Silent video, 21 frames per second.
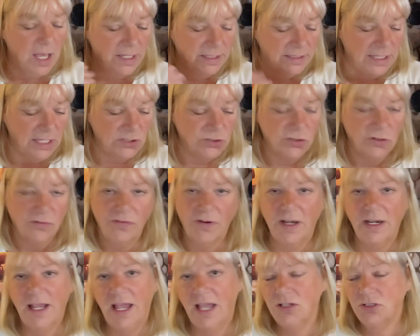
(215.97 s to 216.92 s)
get your
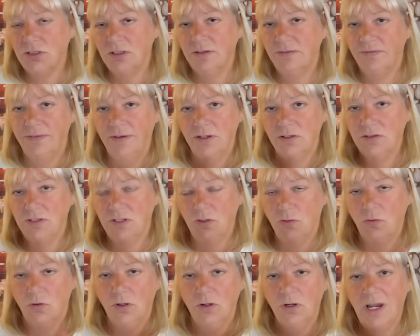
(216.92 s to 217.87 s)
financial affairs in
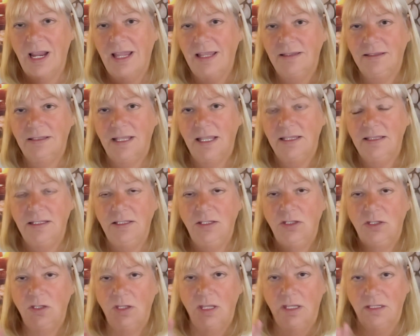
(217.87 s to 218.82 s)
order, and then
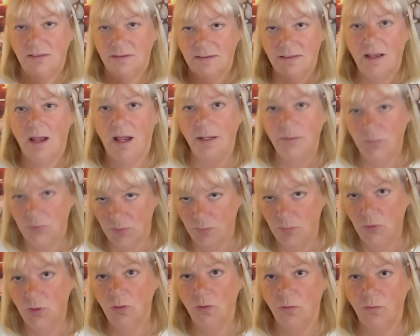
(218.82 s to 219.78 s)
it's time to
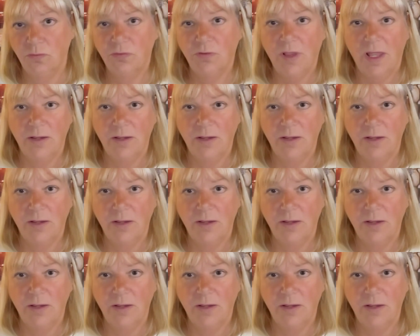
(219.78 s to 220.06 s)
move.